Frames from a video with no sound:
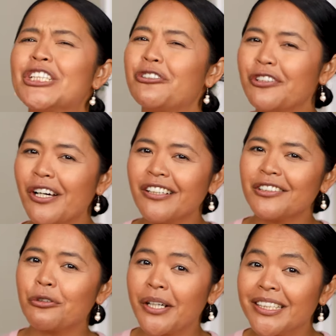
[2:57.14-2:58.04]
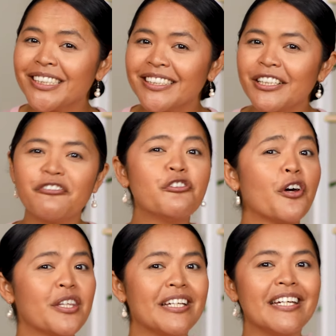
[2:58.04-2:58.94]
You're not crazy if you
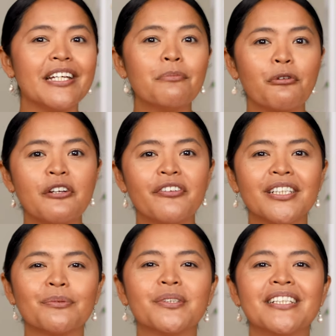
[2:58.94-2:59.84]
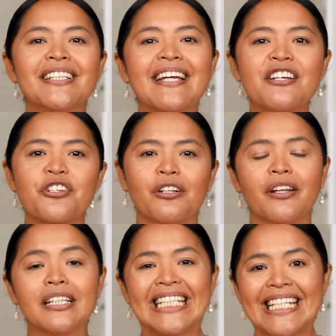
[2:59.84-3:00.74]
thought the in prefix was a negation
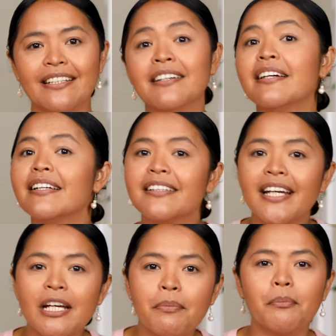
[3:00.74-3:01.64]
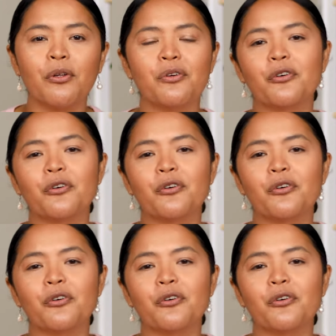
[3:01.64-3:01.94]
like in incapable